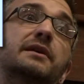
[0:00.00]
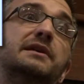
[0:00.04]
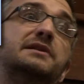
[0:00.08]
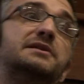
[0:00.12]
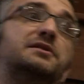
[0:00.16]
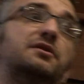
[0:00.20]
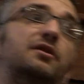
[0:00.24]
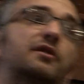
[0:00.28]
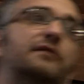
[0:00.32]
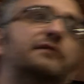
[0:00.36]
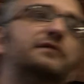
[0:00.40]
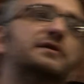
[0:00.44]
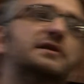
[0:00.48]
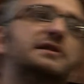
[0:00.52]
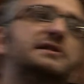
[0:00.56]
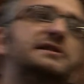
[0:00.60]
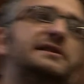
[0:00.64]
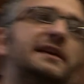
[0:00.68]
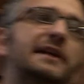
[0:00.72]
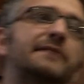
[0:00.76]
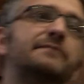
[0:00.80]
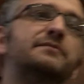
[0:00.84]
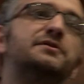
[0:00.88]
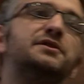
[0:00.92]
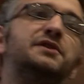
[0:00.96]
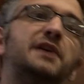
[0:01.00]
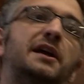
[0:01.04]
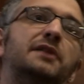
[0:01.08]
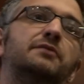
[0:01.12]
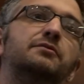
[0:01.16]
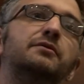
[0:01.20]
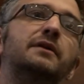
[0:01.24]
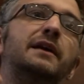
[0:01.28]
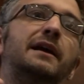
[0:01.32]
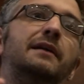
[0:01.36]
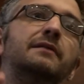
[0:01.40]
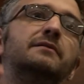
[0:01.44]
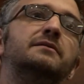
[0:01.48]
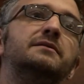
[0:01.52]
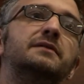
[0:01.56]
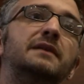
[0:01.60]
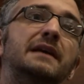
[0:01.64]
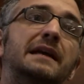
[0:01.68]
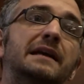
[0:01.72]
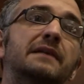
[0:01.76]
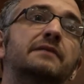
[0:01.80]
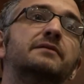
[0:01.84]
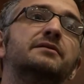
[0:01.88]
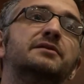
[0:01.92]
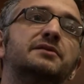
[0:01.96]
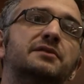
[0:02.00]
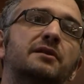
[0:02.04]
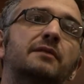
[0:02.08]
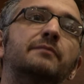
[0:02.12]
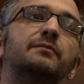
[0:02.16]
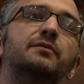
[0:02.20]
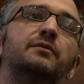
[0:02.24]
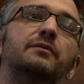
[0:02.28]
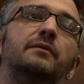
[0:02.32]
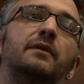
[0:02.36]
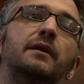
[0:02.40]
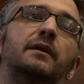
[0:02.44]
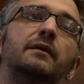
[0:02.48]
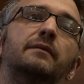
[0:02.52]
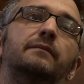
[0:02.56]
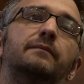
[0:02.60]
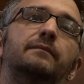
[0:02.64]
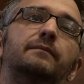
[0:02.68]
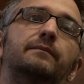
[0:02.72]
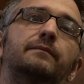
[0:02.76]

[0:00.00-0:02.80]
is to offer the same channel count to either sample rate.